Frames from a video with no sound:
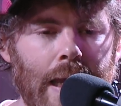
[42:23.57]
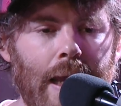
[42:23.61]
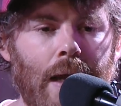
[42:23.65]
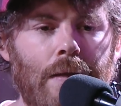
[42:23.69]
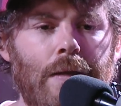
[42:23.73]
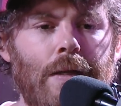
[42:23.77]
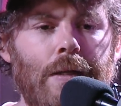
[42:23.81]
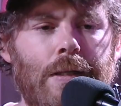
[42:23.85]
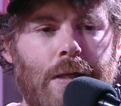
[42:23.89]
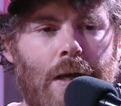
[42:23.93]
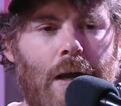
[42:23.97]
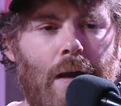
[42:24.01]

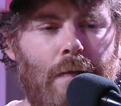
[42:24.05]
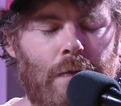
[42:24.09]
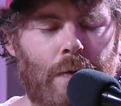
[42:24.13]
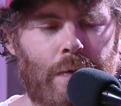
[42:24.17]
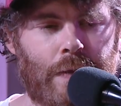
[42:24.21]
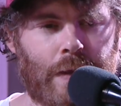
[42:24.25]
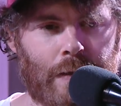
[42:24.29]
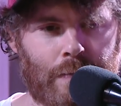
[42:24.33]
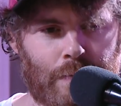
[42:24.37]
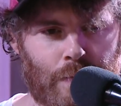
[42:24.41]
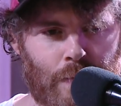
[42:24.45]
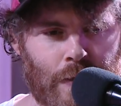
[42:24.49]

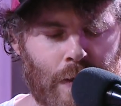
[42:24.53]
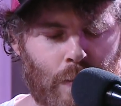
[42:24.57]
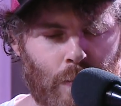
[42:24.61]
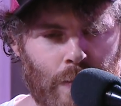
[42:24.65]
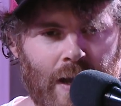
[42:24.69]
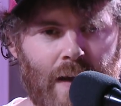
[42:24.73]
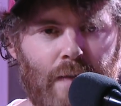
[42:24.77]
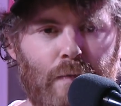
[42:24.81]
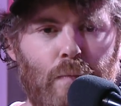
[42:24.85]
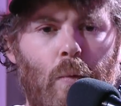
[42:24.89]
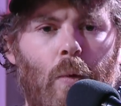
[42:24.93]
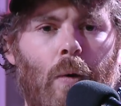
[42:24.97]
discover that
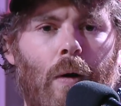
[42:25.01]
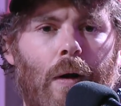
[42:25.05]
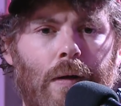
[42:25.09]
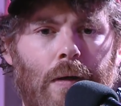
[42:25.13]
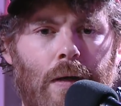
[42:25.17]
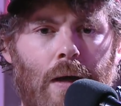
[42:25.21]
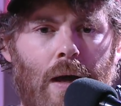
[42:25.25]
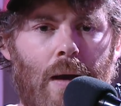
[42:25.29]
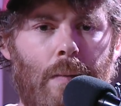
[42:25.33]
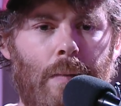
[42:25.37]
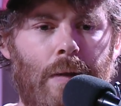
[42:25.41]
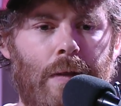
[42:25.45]
we have more in
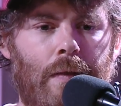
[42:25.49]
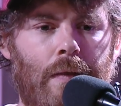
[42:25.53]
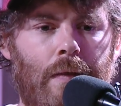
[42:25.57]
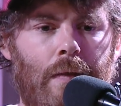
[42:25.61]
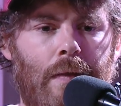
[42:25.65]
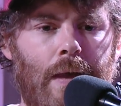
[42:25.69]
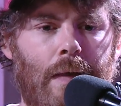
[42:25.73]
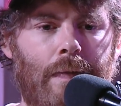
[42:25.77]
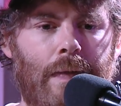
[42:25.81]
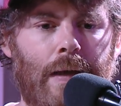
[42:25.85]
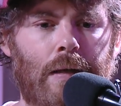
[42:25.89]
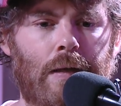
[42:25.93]
common
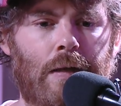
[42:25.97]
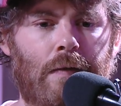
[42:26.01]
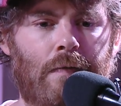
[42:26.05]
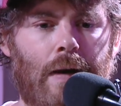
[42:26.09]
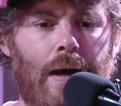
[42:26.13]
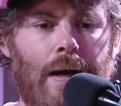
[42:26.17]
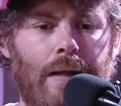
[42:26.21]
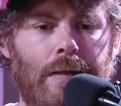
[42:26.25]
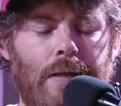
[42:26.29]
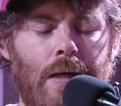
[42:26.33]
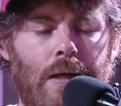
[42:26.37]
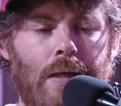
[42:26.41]
than that
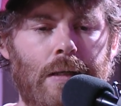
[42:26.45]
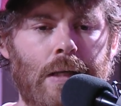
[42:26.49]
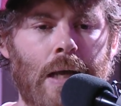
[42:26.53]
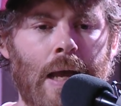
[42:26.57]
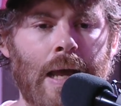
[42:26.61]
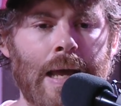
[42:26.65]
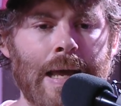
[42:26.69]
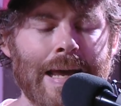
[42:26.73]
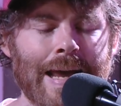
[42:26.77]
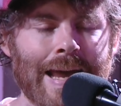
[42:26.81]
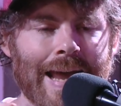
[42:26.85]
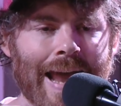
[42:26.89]
divides us,
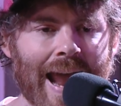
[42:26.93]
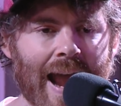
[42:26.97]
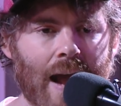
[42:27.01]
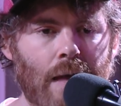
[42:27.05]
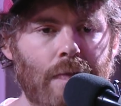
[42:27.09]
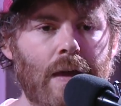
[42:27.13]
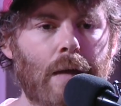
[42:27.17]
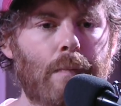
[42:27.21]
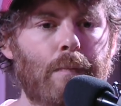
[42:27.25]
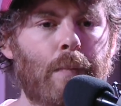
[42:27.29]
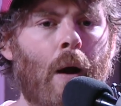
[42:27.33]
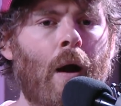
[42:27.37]

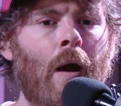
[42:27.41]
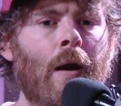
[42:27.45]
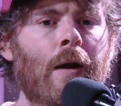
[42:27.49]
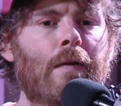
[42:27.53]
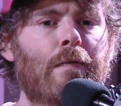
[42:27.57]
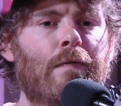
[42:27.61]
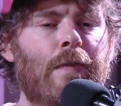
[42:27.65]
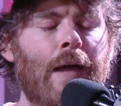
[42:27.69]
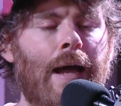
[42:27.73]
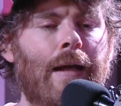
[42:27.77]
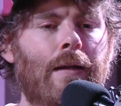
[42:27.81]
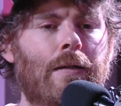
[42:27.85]
and that part
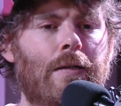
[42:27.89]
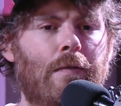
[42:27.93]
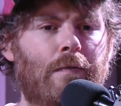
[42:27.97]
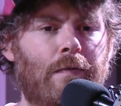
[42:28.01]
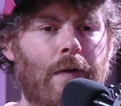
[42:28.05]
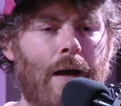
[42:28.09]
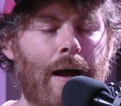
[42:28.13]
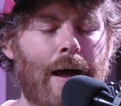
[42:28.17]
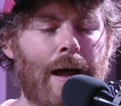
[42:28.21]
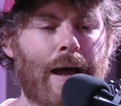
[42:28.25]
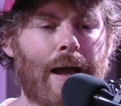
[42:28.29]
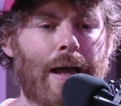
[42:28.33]
of that
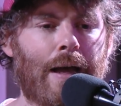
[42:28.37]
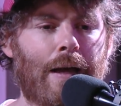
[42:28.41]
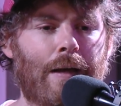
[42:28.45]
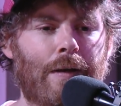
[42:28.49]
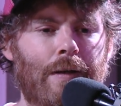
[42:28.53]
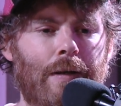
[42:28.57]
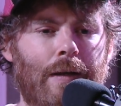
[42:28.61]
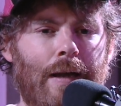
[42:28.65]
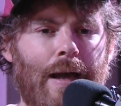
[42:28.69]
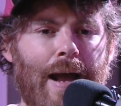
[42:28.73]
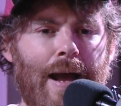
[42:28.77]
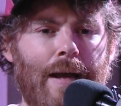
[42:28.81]

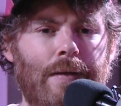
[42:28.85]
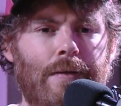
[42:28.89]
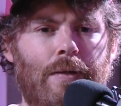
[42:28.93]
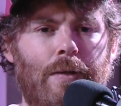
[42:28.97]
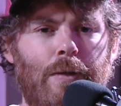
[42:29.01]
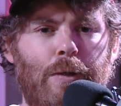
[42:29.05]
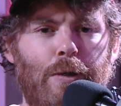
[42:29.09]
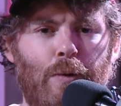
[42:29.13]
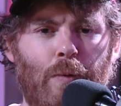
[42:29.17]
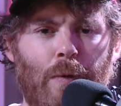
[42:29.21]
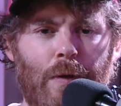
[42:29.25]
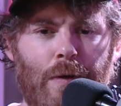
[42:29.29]
divide has
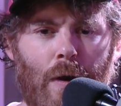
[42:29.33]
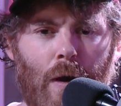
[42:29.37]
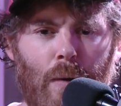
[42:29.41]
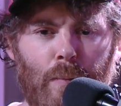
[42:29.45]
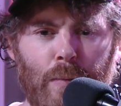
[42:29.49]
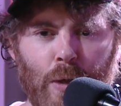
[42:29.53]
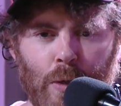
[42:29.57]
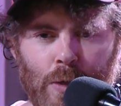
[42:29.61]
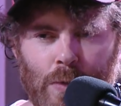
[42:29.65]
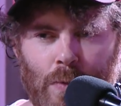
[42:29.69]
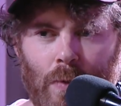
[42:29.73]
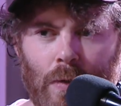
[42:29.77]
to do with our
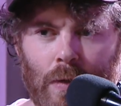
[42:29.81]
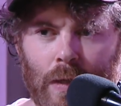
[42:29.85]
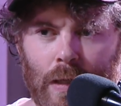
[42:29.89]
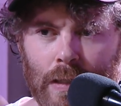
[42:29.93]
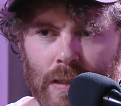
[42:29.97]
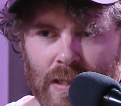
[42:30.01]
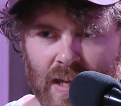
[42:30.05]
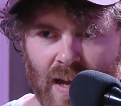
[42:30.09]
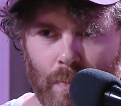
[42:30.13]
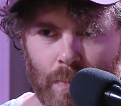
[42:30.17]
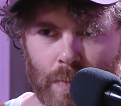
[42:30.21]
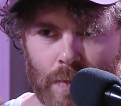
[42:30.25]
mutual
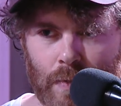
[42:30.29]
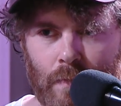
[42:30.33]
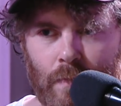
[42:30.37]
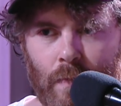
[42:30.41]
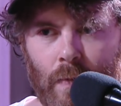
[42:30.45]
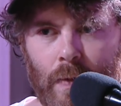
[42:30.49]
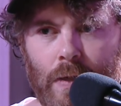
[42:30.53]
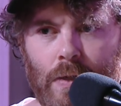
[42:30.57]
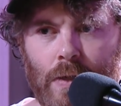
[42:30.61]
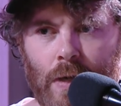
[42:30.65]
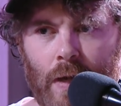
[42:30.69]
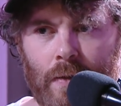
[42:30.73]
contempt
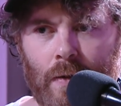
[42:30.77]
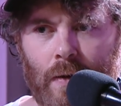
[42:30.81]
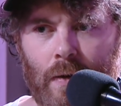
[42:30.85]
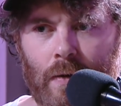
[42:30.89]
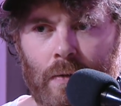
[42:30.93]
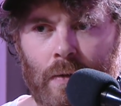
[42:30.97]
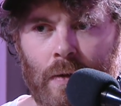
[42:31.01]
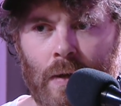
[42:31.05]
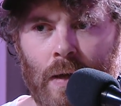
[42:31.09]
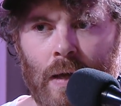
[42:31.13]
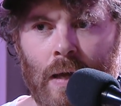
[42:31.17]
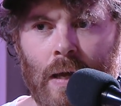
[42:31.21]
for each
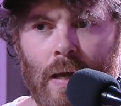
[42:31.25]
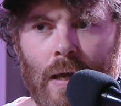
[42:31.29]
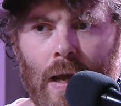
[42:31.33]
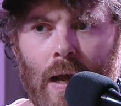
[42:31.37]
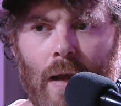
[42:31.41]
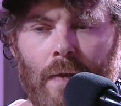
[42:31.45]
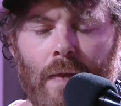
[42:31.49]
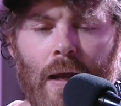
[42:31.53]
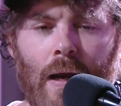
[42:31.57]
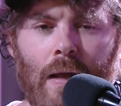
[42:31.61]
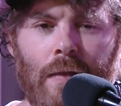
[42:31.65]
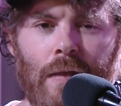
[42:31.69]
other.
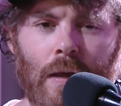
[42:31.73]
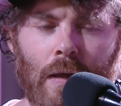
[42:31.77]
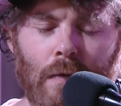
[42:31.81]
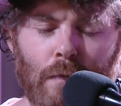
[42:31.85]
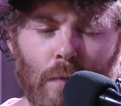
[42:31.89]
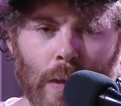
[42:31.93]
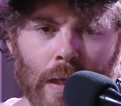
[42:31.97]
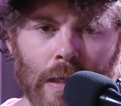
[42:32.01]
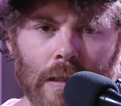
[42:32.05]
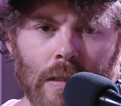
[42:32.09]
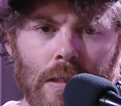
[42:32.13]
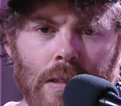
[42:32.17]
And that I think if
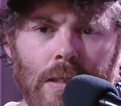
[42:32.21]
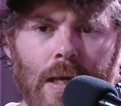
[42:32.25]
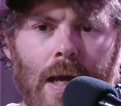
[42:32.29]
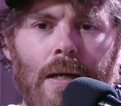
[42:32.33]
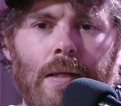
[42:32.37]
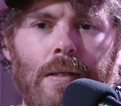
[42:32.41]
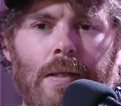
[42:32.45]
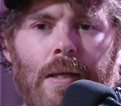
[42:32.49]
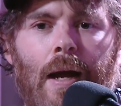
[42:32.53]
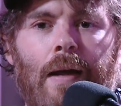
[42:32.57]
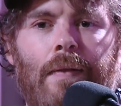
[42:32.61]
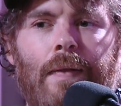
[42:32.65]
we can set
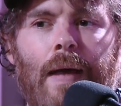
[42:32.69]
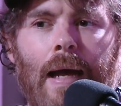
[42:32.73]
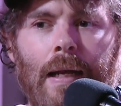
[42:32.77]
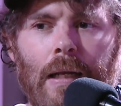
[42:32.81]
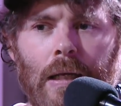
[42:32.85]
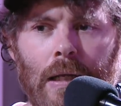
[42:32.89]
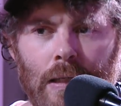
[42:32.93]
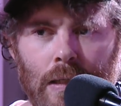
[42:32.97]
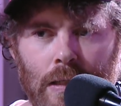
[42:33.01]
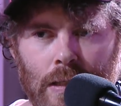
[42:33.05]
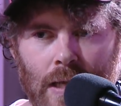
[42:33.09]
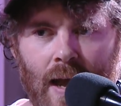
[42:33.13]
aside that
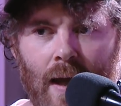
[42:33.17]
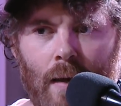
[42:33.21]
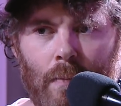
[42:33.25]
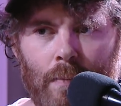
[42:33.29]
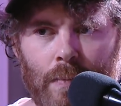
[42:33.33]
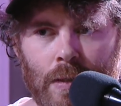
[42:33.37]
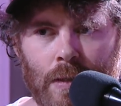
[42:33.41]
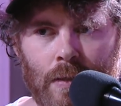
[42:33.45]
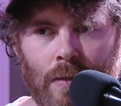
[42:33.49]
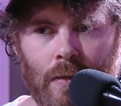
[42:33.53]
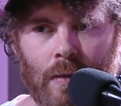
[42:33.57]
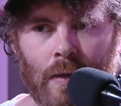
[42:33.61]

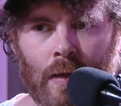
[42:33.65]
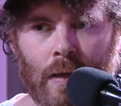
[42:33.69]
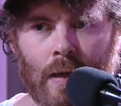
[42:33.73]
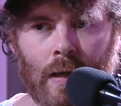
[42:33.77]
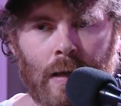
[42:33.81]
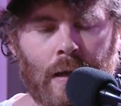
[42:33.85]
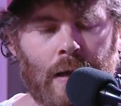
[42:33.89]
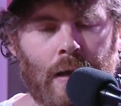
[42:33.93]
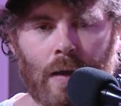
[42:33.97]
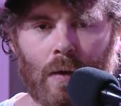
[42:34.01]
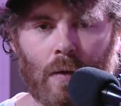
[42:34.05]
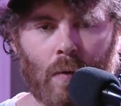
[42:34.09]
contempt
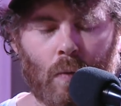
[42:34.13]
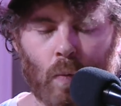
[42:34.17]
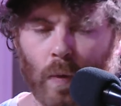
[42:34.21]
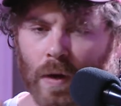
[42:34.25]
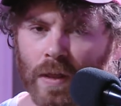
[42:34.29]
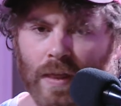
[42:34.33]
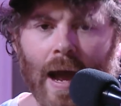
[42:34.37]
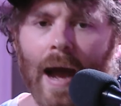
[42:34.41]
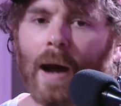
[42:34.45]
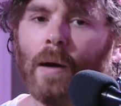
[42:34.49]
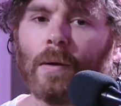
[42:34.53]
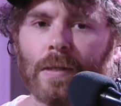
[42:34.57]

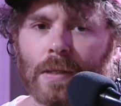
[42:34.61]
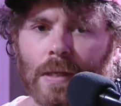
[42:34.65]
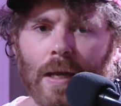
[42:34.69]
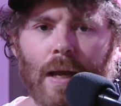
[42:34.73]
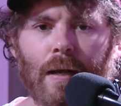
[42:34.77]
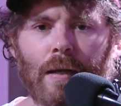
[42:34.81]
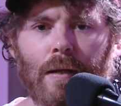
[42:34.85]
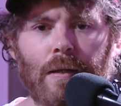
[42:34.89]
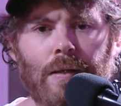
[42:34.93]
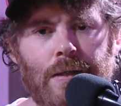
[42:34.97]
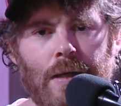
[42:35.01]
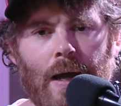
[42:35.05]
without
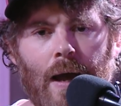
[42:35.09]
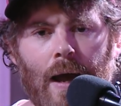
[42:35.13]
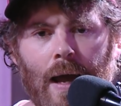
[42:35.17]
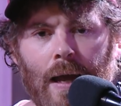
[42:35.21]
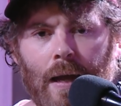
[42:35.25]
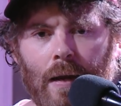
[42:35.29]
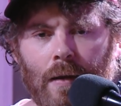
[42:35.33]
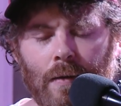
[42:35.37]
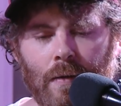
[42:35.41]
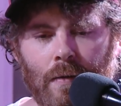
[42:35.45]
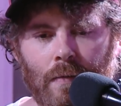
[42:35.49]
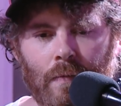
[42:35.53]
setting
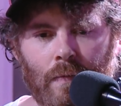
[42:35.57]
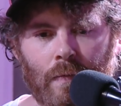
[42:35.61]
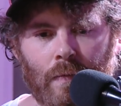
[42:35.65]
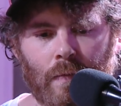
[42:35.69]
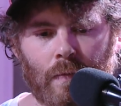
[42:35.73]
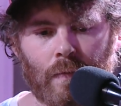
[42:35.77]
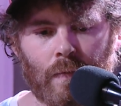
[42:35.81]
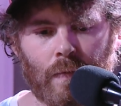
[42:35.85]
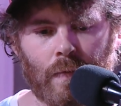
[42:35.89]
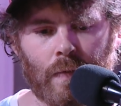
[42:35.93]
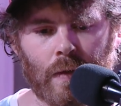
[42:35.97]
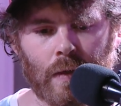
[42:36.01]
aside
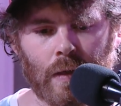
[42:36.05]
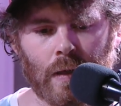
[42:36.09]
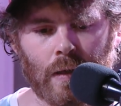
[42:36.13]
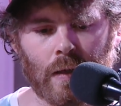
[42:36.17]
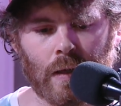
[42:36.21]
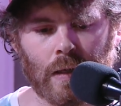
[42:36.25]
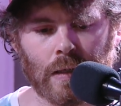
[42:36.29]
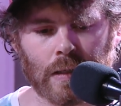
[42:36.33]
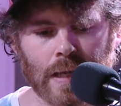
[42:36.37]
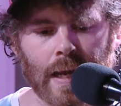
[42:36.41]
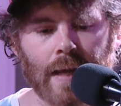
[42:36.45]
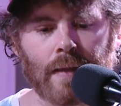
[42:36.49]

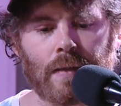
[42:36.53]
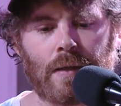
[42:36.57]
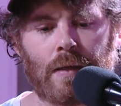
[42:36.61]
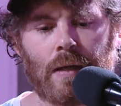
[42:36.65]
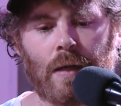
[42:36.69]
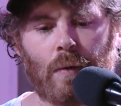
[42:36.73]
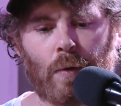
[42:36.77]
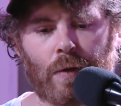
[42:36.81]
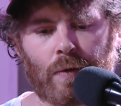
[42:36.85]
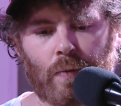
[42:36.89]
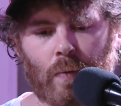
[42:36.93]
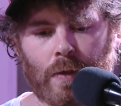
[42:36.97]
the
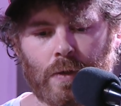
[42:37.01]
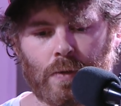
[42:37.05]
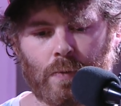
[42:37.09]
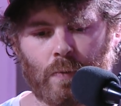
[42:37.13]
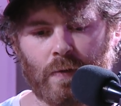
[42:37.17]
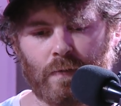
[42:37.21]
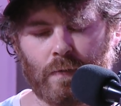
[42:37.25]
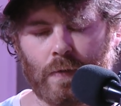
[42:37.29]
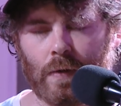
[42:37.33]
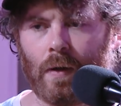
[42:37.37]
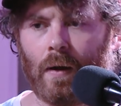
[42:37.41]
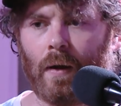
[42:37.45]
intensity with which
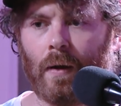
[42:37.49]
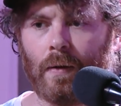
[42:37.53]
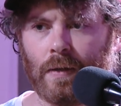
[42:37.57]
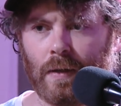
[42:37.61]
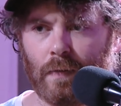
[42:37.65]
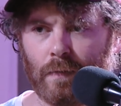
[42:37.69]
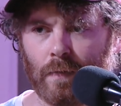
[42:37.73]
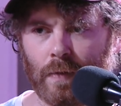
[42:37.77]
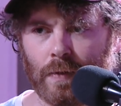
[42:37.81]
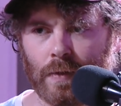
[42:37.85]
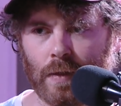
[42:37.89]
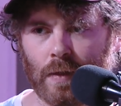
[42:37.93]
we feel our
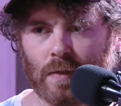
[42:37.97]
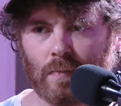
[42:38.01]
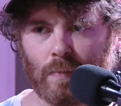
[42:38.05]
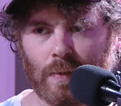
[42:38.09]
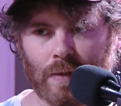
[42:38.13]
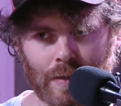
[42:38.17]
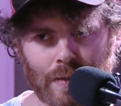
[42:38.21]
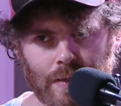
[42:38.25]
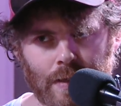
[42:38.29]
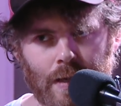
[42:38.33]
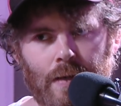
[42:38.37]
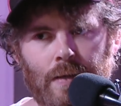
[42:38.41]
differences,
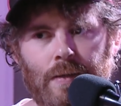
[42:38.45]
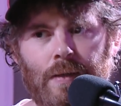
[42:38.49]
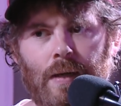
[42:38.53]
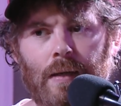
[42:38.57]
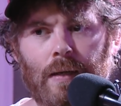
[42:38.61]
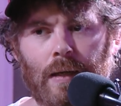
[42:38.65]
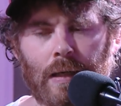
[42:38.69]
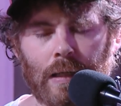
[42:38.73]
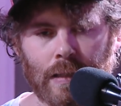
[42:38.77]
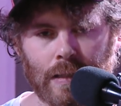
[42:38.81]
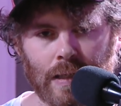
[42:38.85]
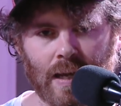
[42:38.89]
but to set
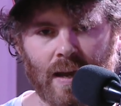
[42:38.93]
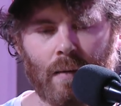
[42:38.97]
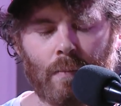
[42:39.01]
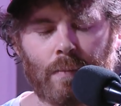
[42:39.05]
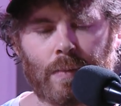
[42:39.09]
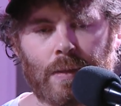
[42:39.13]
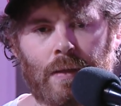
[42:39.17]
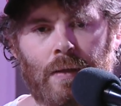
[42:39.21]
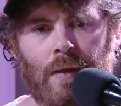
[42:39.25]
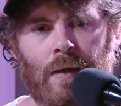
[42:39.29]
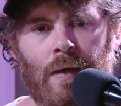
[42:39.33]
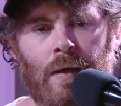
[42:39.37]
aside contempt,